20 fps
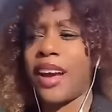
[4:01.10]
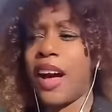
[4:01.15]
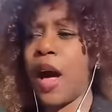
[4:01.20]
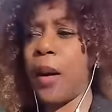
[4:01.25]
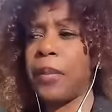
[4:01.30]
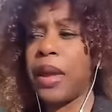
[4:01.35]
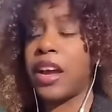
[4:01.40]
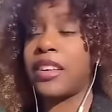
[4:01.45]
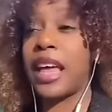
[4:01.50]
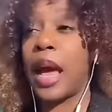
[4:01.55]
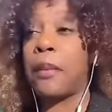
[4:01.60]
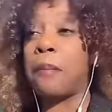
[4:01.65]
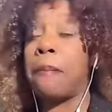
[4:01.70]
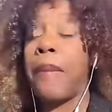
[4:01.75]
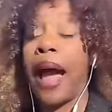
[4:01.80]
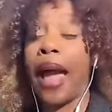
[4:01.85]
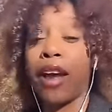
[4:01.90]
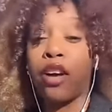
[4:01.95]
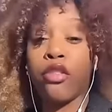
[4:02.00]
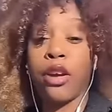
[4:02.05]
come here, that
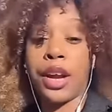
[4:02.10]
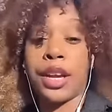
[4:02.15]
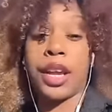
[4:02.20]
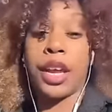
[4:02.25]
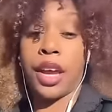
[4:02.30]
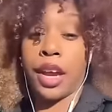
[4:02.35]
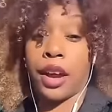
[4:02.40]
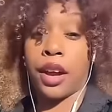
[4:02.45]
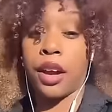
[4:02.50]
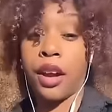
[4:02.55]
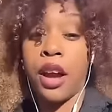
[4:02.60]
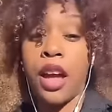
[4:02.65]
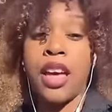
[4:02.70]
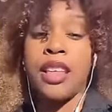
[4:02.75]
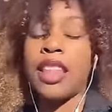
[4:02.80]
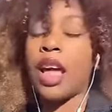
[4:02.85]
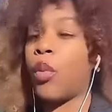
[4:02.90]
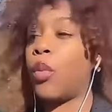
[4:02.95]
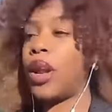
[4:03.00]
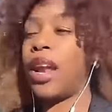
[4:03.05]
migrate here,
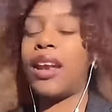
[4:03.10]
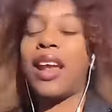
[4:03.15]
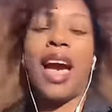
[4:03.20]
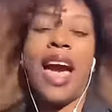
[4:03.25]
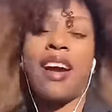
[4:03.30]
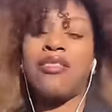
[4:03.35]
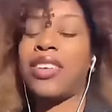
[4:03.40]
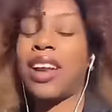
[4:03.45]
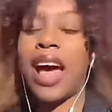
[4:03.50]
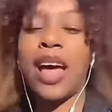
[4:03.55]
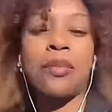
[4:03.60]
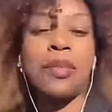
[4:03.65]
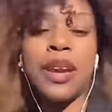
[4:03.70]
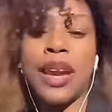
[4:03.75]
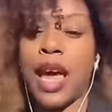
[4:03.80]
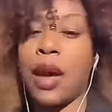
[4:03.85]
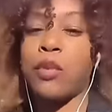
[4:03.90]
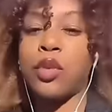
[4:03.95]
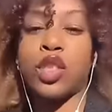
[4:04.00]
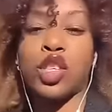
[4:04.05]
that would have not been
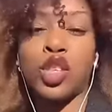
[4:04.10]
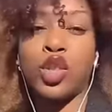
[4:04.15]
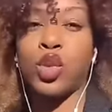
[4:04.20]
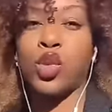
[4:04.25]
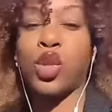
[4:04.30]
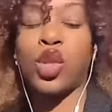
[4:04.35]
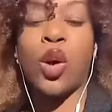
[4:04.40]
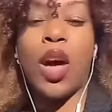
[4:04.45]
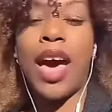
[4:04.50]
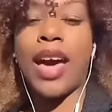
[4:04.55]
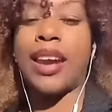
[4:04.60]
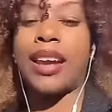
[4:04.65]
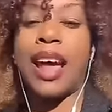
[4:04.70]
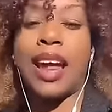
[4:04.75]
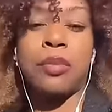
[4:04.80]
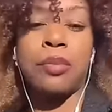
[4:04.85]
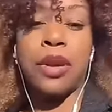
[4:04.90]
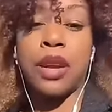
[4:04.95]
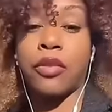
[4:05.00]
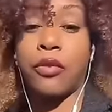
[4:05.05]
able to do so had it
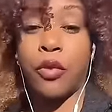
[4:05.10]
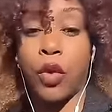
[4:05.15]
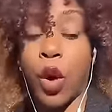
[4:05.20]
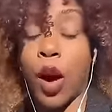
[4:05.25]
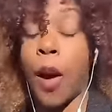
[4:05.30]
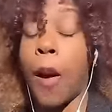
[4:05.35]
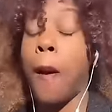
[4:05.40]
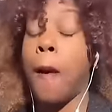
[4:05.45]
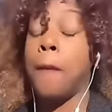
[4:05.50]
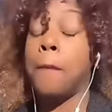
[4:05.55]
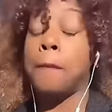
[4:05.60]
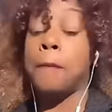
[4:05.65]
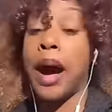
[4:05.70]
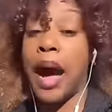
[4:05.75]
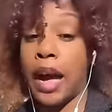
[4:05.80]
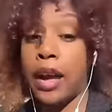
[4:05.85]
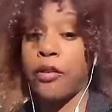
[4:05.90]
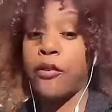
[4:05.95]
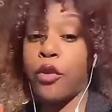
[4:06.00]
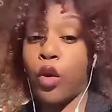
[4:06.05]
not been for
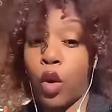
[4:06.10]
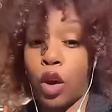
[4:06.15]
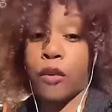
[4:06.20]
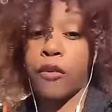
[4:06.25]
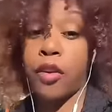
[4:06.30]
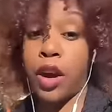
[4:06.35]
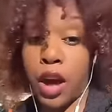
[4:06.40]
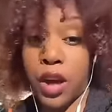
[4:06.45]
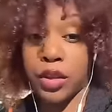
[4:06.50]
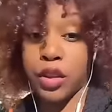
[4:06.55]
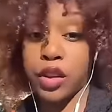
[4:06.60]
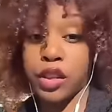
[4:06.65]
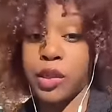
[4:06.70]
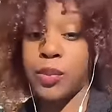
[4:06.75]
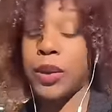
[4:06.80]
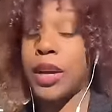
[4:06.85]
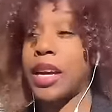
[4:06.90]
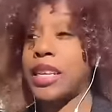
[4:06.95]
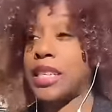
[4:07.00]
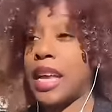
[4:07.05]
my forefathers,
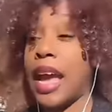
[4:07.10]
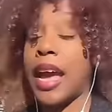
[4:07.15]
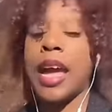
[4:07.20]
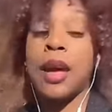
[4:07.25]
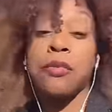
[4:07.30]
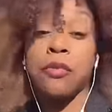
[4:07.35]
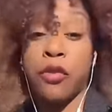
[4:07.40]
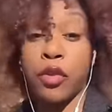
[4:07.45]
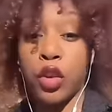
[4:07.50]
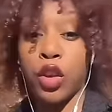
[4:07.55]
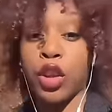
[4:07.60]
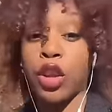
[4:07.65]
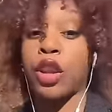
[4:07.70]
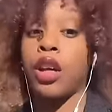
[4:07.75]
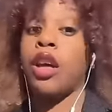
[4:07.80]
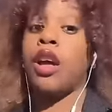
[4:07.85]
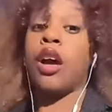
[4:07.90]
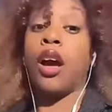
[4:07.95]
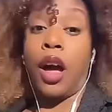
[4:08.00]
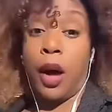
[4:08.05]
because I am full
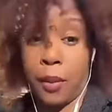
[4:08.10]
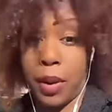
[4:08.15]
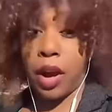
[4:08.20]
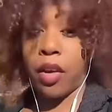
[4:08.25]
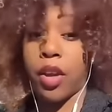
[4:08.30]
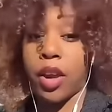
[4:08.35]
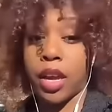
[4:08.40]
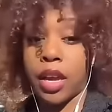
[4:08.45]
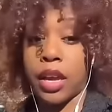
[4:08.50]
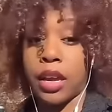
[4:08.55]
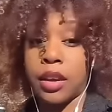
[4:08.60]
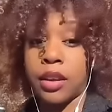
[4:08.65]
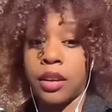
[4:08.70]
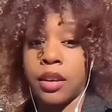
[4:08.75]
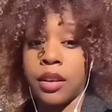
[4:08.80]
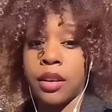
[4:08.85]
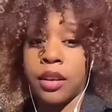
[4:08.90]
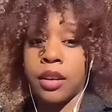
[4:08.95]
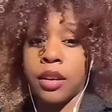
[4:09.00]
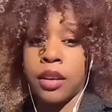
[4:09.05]
American.
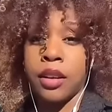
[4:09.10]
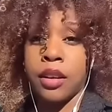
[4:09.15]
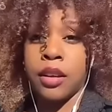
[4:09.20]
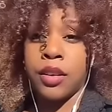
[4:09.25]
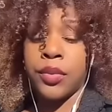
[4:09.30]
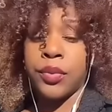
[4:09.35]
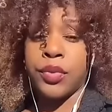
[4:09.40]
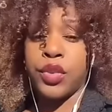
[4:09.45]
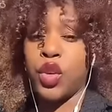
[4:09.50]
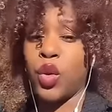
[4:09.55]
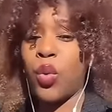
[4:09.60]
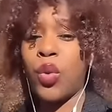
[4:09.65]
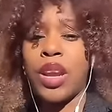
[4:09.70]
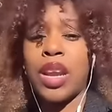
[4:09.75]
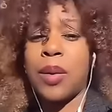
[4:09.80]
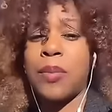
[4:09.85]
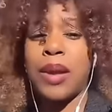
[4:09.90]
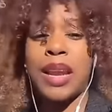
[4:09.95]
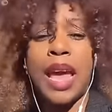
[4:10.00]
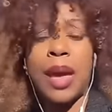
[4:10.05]
You
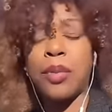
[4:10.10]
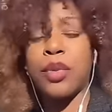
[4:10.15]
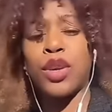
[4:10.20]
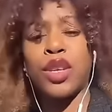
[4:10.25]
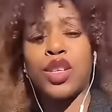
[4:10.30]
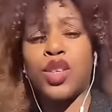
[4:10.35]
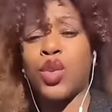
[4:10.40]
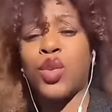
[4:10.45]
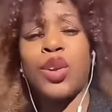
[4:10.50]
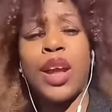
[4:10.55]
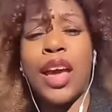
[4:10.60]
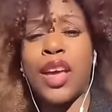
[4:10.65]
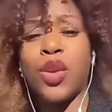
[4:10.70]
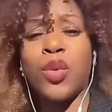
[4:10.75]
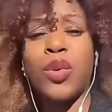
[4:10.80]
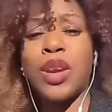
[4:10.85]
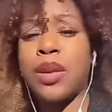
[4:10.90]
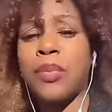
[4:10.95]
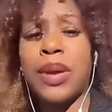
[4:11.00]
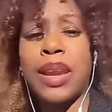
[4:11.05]
wouldn't have been able to do that. You
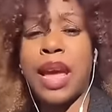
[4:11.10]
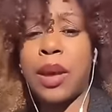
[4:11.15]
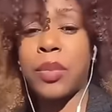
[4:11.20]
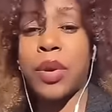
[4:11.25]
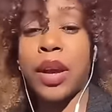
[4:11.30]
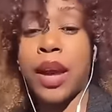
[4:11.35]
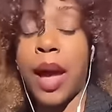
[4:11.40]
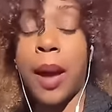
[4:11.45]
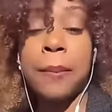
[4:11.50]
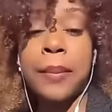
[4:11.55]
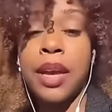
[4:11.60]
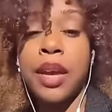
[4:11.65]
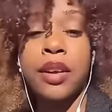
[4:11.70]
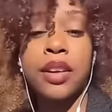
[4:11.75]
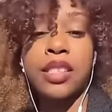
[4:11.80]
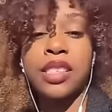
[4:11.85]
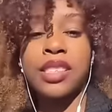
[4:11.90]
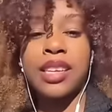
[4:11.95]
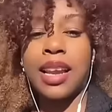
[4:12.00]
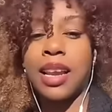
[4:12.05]
wouldn't have been able to come here
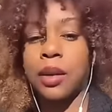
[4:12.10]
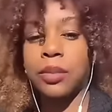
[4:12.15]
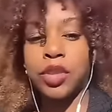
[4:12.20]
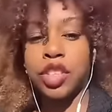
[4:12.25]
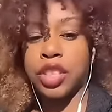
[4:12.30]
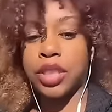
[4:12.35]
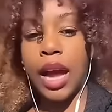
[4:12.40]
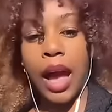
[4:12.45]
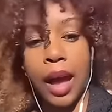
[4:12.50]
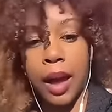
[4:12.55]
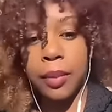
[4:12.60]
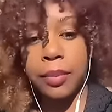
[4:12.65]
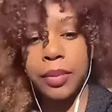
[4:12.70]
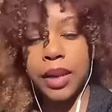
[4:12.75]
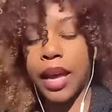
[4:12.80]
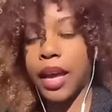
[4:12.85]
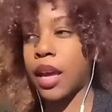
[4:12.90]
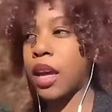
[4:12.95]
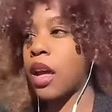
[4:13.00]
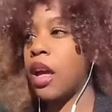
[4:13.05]
and set up shop.
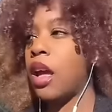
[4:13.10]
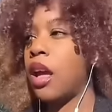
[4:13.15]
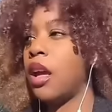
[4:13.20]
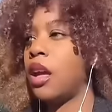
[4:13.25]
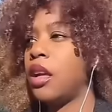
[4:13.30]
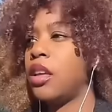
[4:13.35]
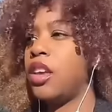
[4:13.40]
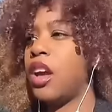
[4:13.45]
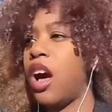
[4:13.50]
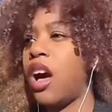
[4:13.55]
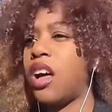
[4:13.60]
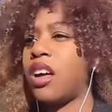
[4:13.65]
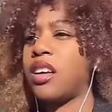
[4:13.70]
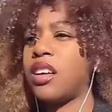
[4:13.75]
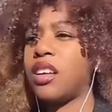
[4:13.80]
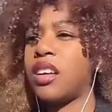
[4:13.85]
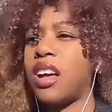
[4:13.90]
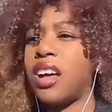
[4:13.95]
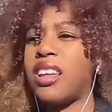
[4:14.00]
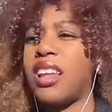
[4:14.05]
Like,
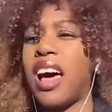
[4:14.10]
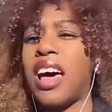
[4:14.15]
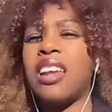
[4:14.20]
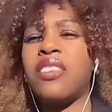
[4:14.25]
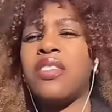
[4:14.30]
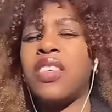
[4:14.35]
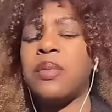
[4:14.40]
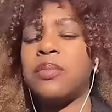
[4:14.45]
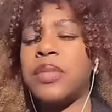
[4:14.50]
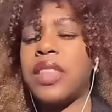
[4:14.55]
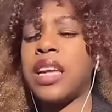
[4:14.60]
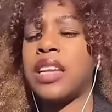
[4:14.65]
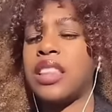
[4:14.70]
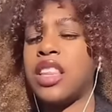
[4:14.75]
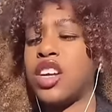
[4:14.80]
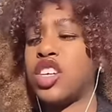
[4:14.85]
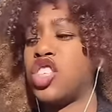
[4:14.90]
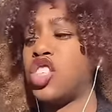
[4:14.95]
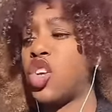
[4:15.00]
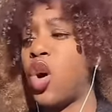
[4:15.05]
Y'all, a lot of them think
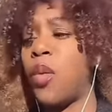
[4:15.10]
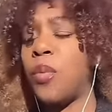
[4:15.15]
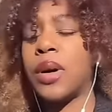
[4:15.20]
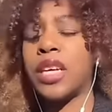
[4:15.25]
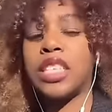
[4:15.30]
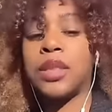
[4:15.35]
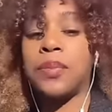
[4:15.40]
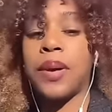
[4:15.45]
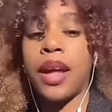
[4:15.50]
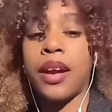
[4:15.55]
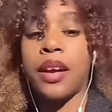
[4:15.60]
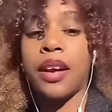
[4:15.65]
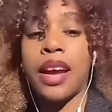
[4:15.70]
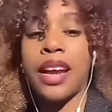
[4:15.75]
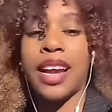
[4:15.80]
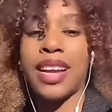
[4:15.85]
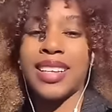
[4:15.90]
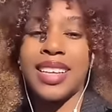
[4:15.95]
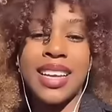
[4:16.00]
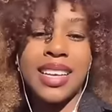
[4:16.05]
they're so much better,
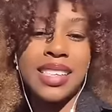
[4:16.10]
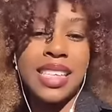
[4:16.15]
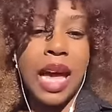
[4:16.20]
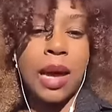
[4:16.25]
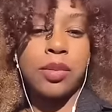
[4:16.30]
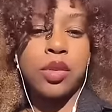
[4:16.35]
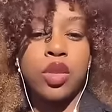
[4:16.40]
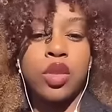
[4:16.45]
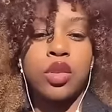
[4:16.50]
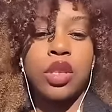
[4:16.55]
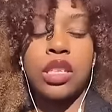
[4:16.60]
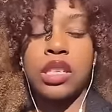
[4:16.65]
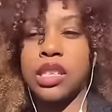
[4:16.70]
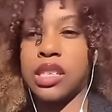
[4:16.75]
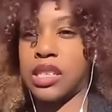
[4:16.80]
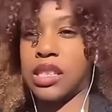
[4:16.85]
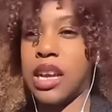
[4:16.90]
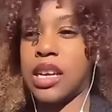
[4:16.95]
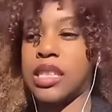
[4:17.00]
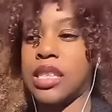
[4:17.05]
and I think it's absolutely
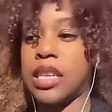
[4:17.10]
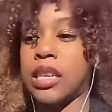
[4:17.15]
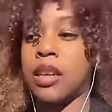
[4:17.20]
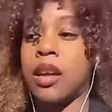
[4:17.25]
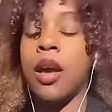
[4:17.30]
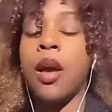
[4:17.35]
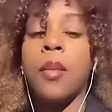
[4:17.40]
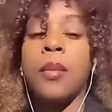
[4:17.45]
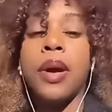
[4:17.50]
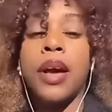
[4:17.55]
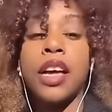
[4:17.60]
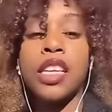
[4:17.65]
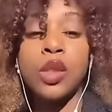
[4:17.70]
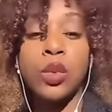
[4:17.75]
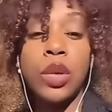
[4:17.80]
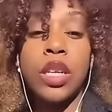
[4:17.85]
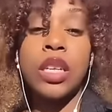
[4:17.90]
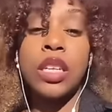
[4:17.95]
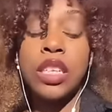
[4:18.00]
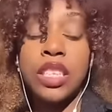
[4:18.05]
disgusting because
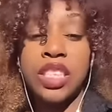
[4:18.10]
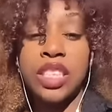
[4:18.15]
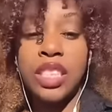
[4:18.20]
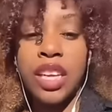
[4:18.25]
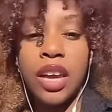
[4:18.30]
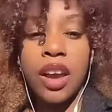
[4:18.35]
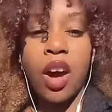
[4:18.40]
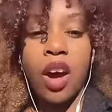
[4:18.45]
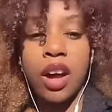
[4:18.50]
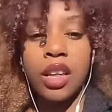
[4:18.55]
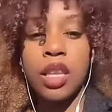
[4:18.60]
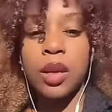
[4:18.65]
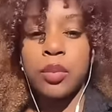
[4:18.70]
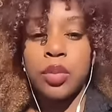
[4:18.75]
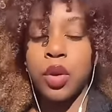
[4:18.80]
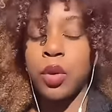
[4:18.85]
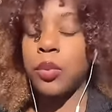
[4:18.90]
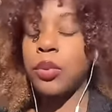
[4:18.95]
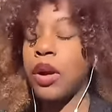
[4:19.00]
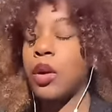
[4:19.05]
we legit are the
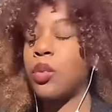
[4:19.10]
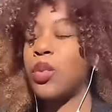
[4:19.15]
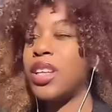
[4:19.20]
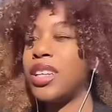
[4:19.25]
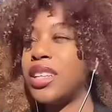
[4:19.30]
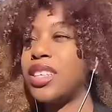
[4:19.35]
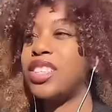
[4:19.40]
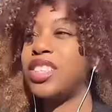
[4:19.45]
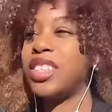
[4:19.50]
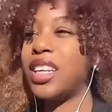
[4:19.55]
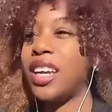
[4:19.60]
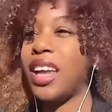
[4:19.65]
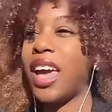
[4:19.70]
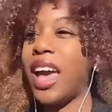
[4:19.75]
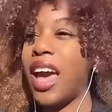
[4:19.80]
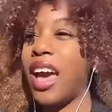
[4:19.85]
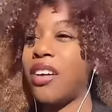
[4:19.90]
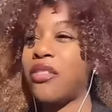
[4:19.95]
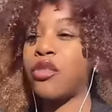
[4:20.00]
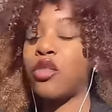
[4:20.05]
blueprint. We legit
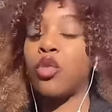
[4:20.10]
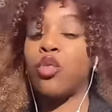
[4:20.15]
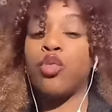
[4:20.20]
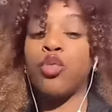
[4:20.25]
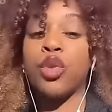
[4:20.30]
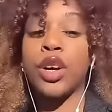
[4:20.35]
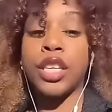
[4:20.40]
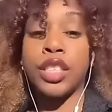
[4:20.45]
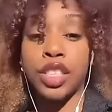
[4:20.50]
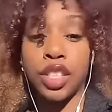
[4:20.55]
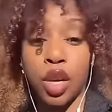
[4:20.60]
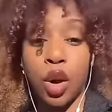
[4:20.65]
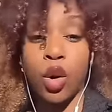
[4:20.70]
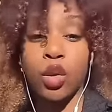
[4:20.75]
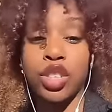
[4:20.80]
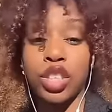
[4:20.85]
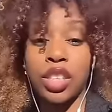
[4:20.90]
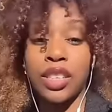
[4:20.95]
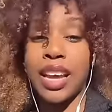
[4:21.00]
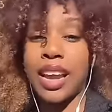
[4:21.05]
have rich
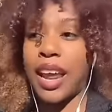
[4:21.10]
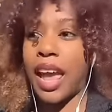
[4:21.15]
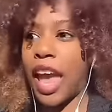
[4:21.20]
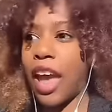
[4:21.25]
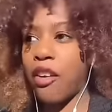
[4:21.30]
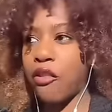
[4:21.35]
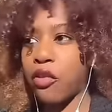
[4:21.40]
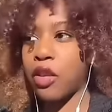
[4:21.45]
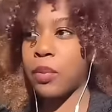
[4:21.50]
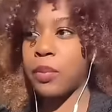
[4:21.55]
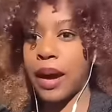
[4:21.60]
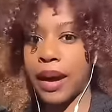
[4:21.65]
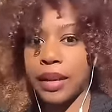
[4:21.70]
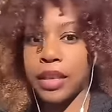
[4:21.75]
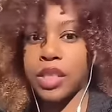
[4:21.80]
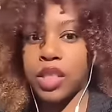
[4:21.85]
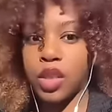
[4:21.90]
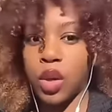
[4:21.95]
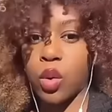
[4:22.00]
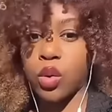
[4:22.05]
culture that
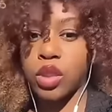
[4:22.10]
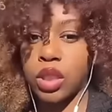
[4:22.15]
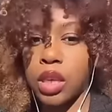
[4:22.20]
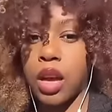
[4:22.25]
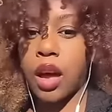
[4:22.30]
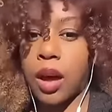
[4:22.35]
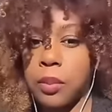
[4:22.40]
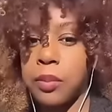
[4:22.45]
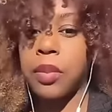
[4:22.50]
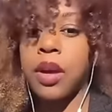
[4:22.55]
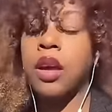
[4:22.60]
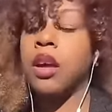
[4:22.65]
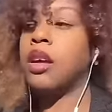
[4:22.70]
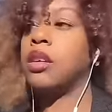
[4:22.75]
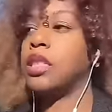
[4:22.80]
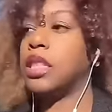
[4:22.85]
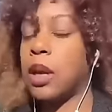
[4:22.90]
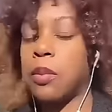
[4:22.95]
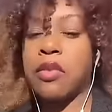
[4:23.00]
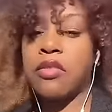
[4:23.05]
everybody soaks up
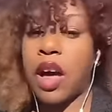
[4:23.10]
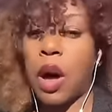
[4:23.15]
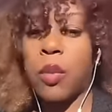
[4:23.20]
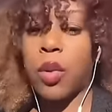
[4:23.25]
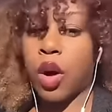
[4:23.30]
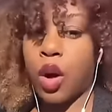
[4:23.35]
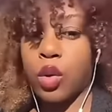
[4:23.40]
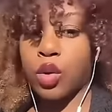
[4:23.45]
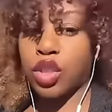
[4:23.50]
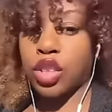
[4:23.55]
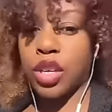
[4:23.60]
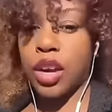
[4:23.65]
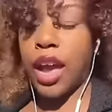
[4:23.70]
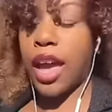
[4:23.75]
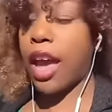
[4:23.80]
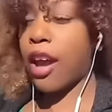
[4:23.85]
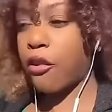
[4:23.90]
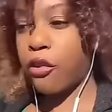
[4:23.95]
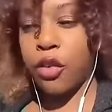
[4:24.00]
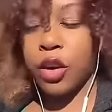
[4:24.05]
some of our culture.
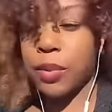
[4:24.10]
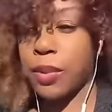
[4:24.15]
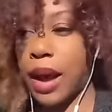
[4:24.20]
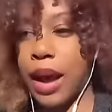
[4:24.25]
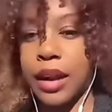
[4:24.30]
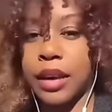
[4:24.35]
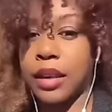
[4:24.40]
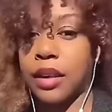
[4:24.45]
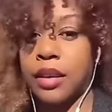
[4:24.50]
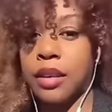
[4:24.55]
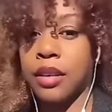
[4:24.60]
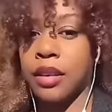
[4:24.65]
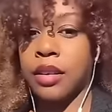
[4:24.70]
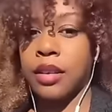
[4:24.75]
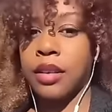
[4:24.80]
Everybody,